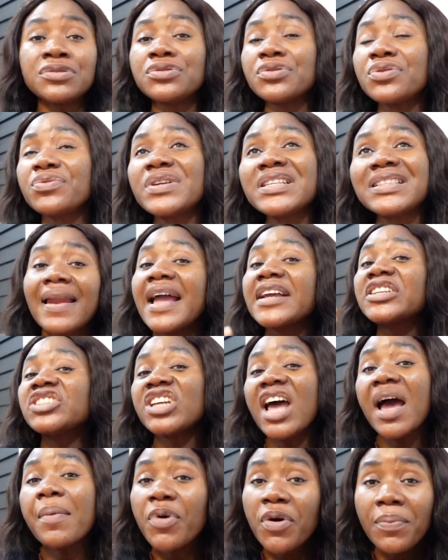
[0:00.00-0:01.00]
into it, like
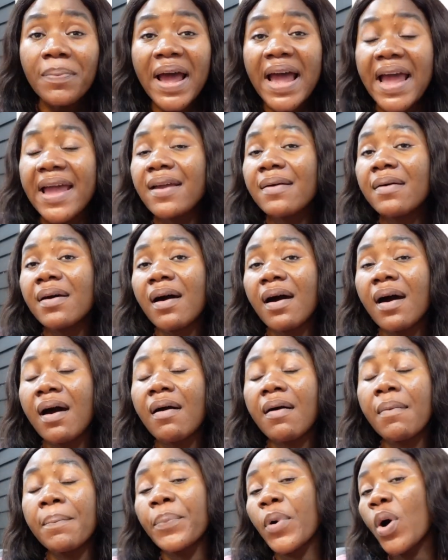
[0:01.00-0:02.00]
chamomile
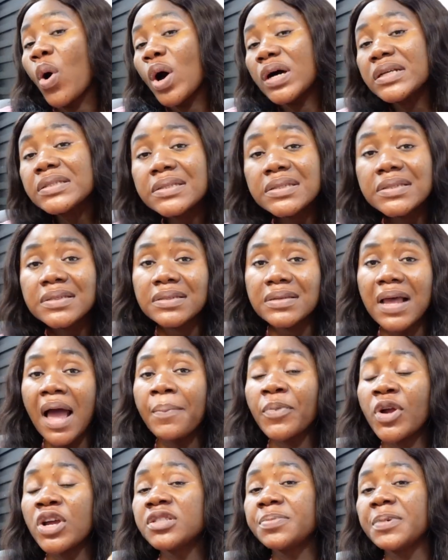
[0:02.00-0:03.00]
buds.
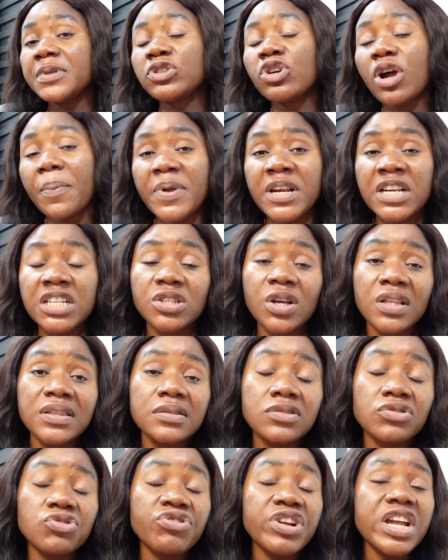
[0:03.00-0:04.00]
I'm going to be dropping it on
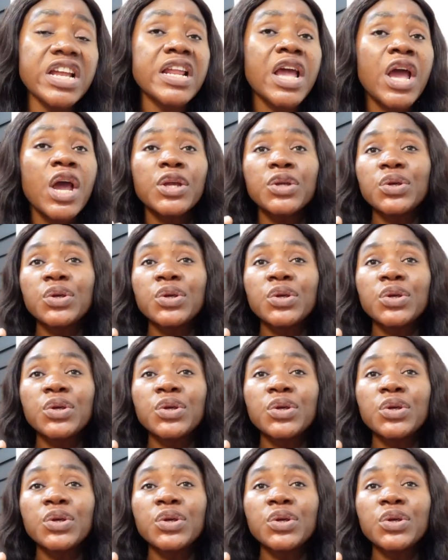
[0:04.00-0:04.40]
the screen.